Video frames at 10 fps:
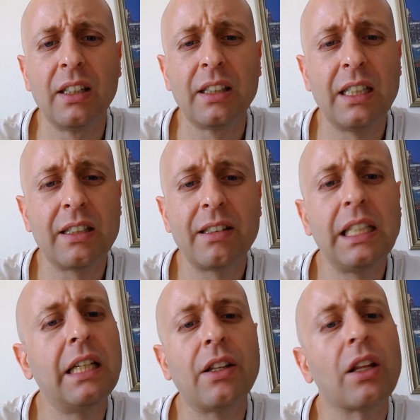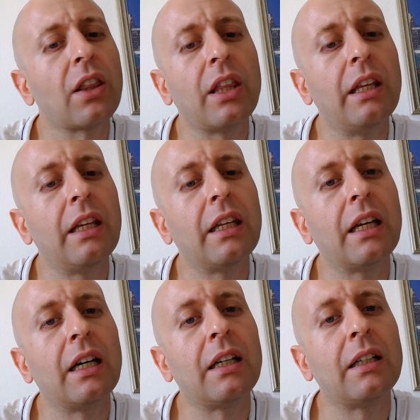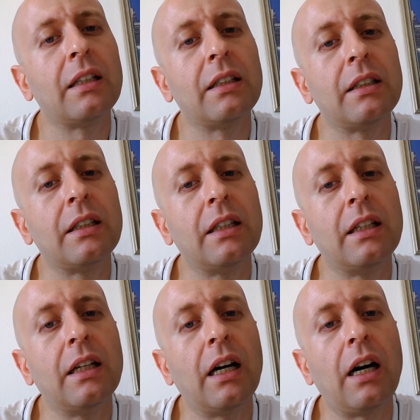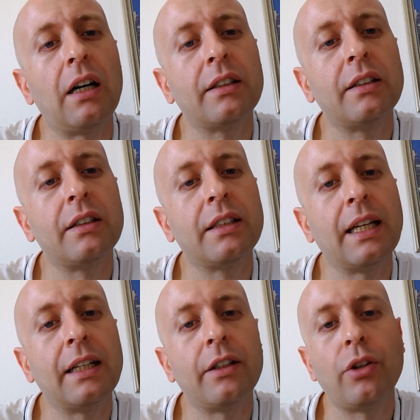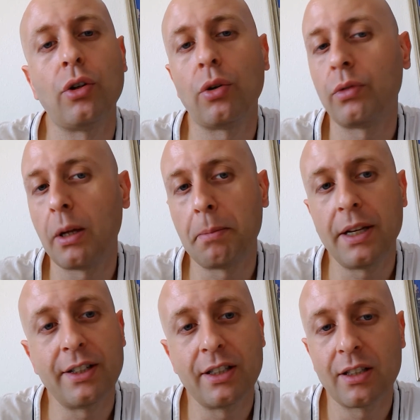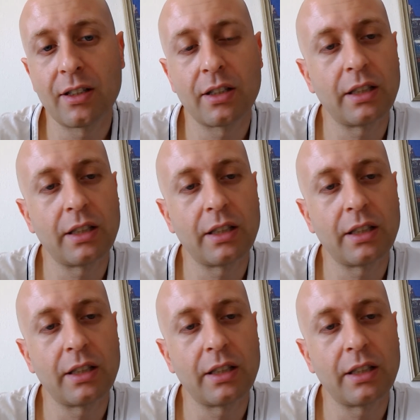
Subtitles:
there is really nothing other than, the appearance.